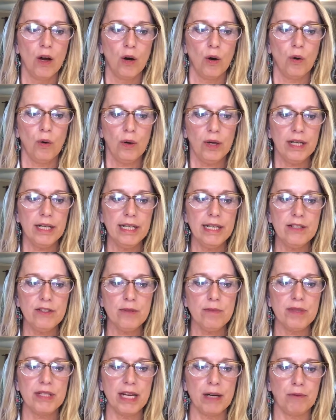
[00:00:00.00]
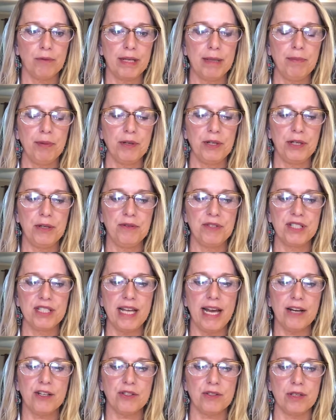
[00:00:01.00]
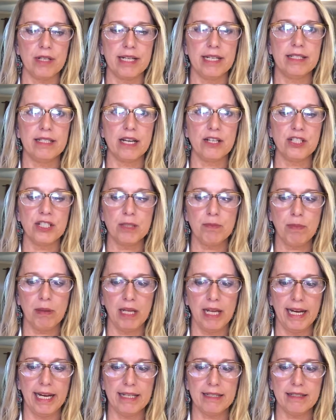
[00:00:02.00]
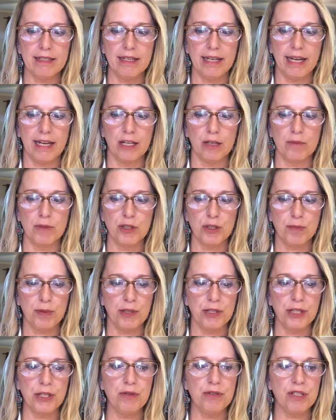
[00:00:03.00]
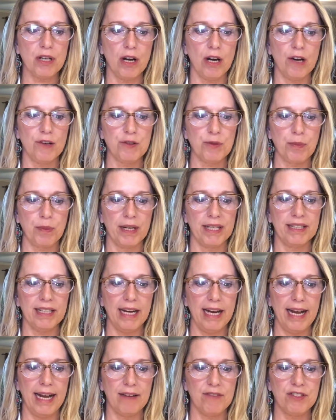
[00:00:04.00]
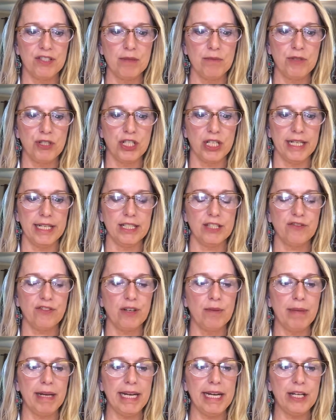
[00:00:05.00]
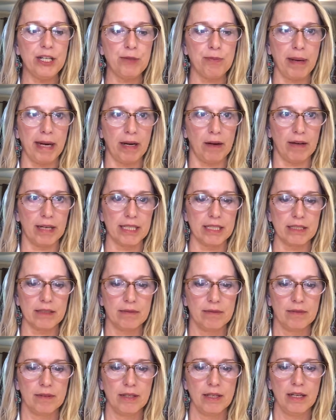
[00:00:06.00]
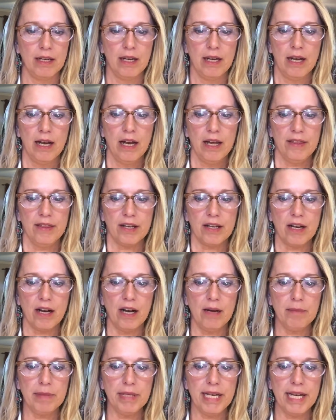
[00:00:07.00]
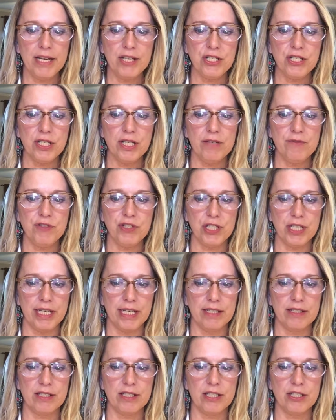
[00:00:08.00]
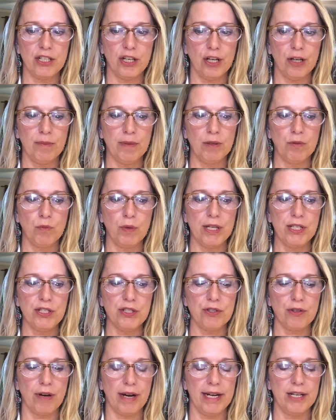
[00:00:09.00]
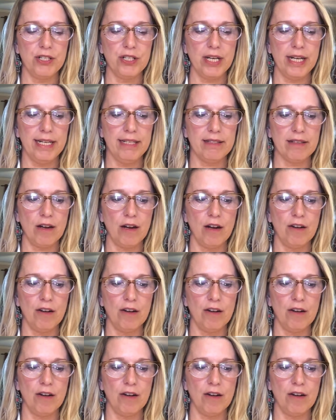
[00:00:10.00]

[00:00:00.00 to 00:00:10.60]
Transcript: Organisms that reproduce sexually, such as plants and animals, produce offspring that have some genes from each parent. The combination of genes determine which traits each